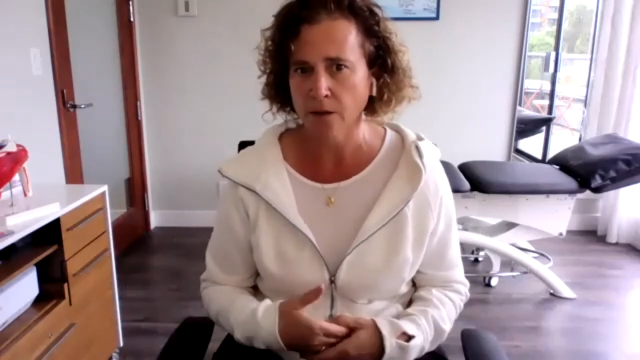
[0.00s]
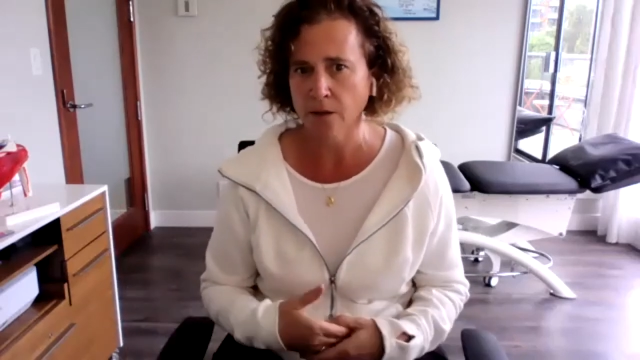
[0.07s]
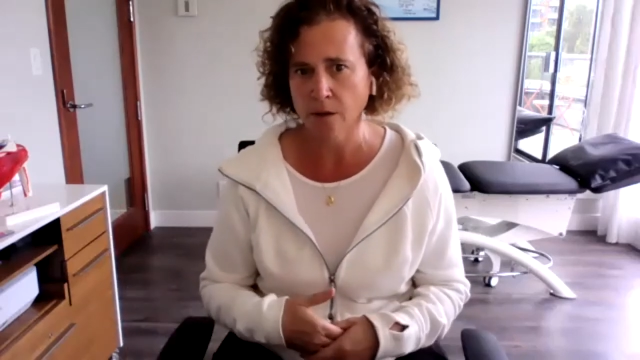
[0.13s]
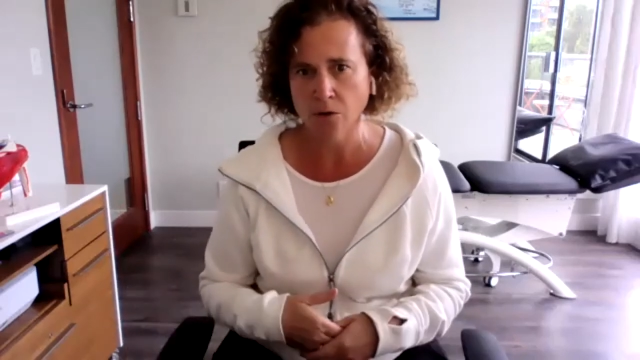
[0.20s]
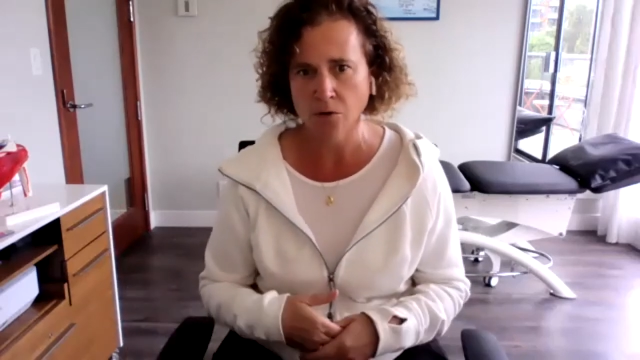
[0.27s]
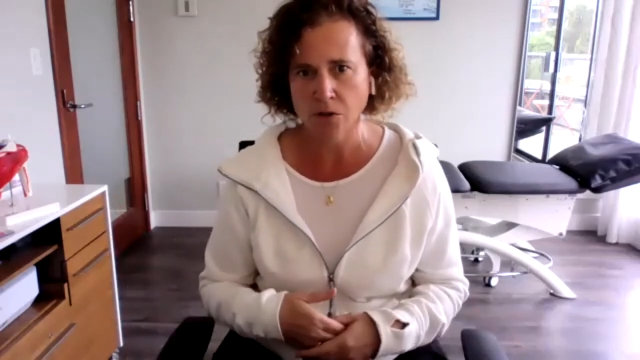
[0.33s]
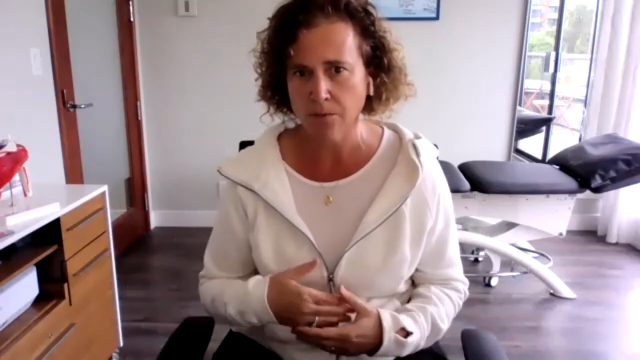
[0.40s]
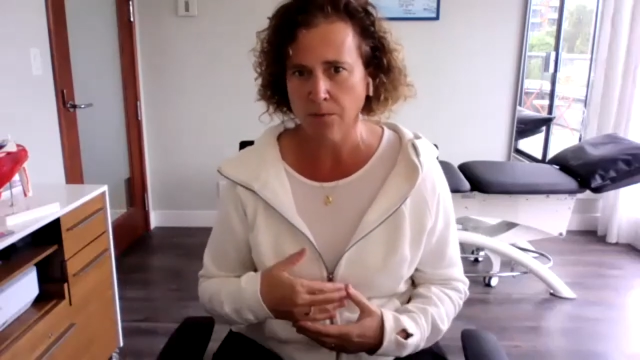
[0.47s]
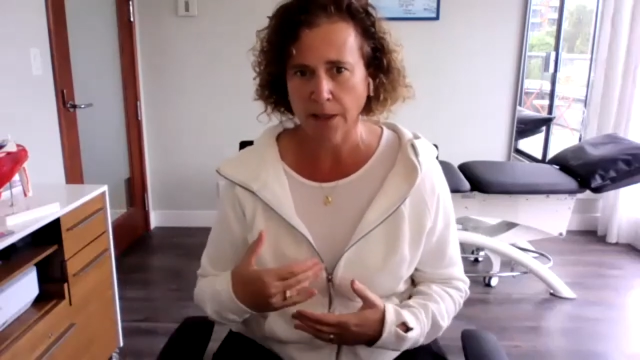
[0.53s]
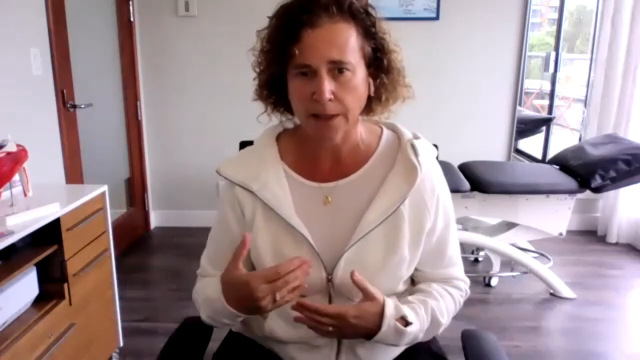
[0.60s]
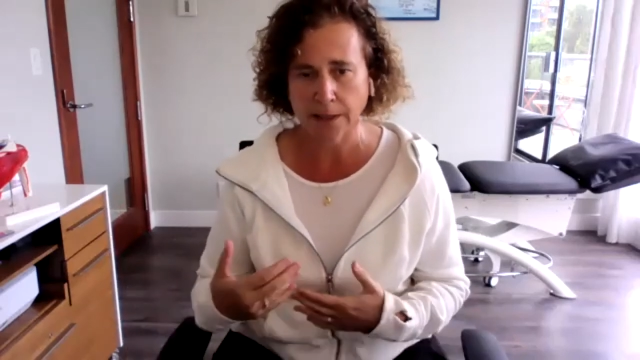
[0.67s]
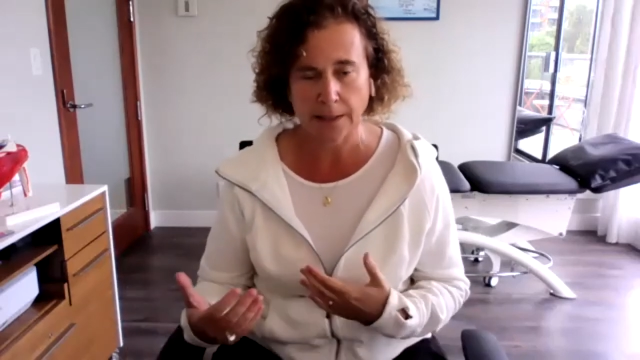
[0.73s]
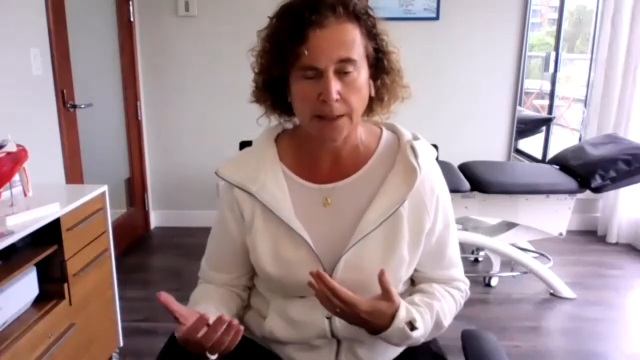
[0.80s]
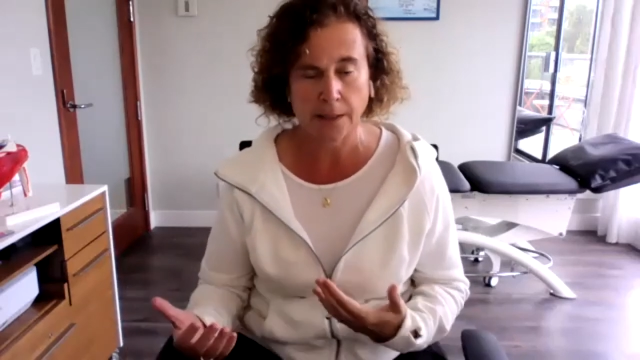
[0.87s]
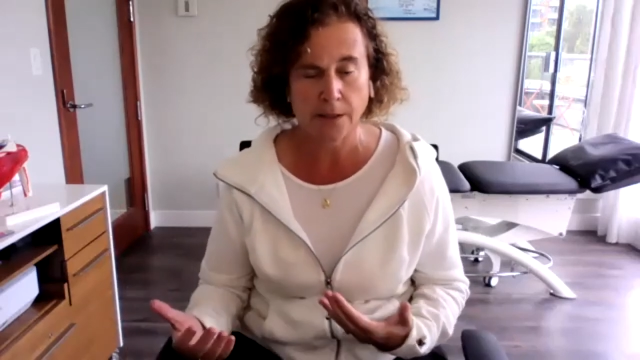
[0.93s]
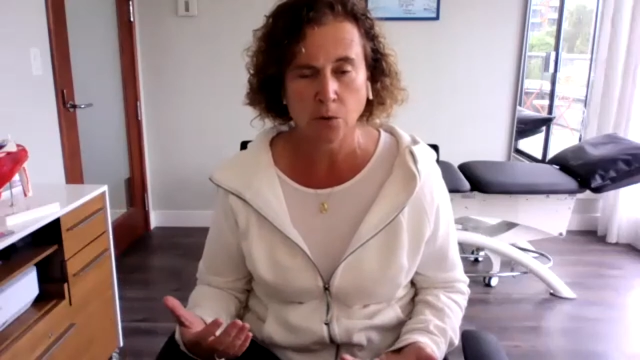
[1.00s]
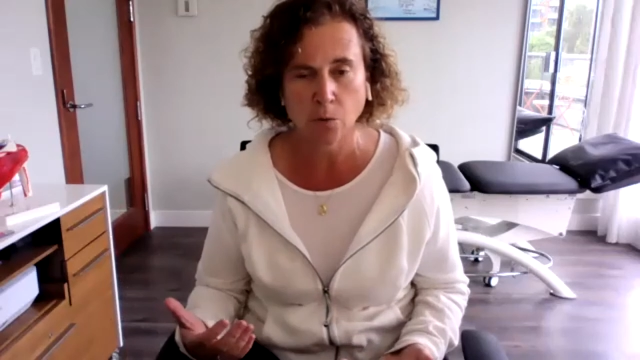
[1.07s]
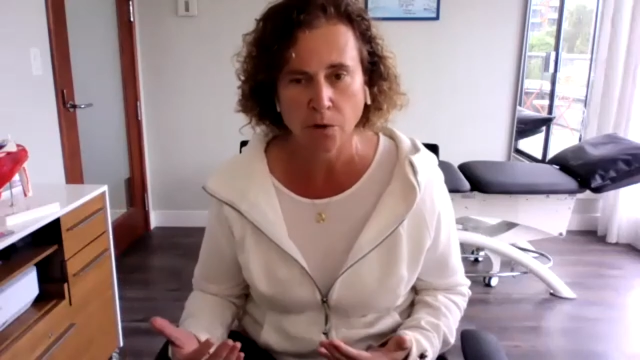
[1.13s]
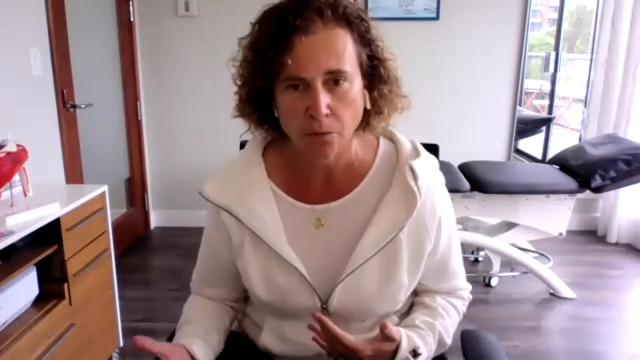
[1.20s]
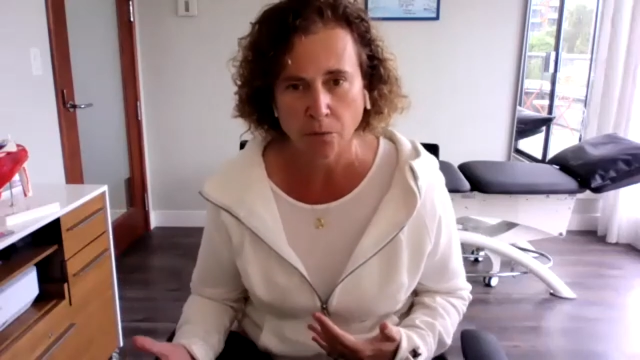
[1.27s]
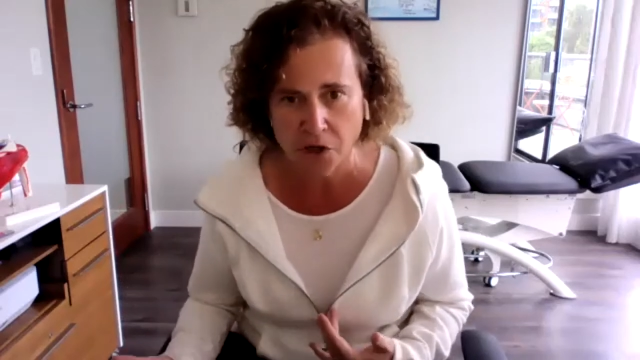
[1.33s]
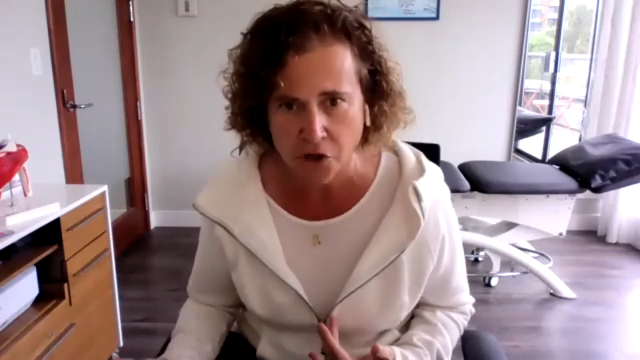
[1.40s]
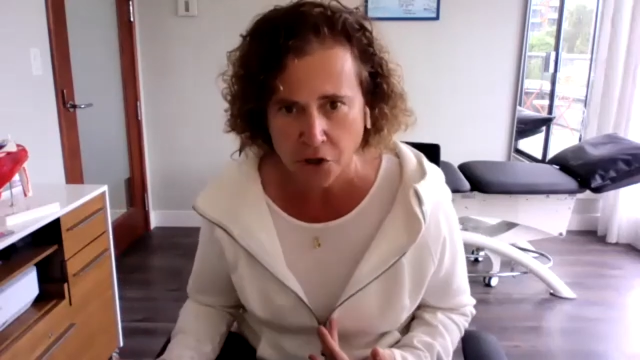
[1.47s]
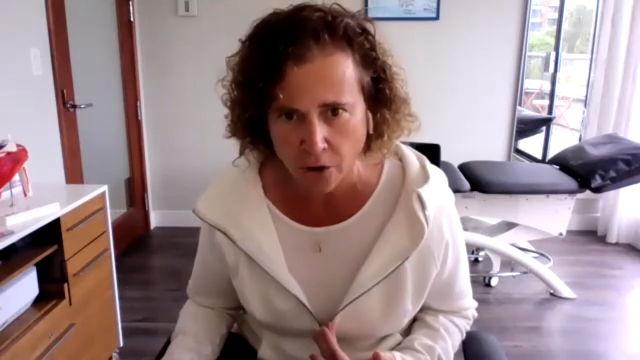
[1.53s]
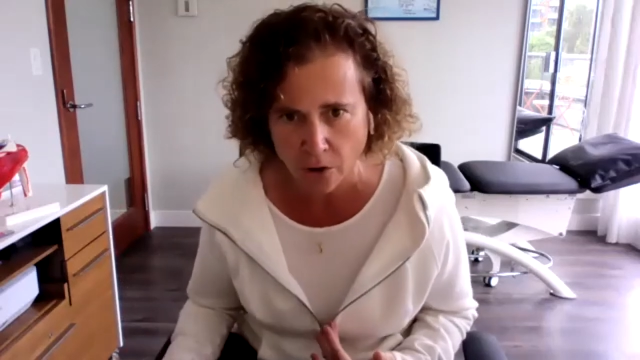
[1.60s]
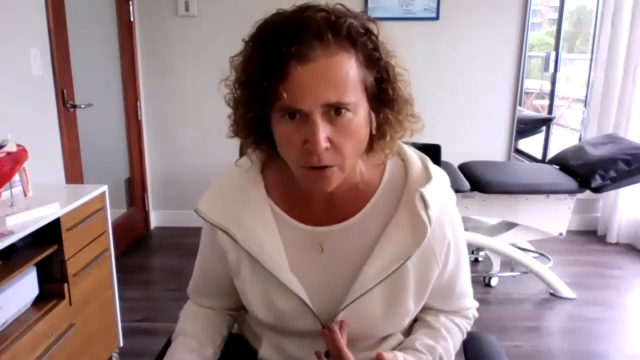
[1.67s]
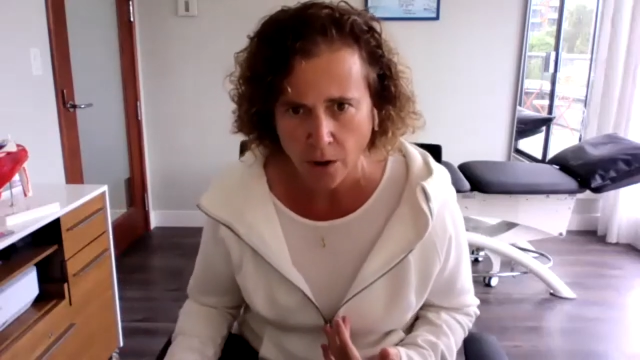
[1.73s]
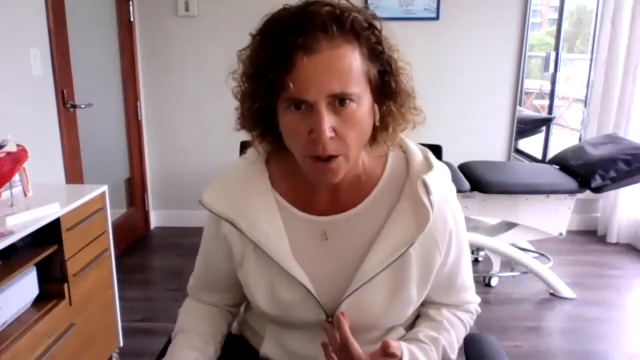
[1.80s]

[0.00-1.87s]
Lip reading: It used to be like an 8-to-1 ratio,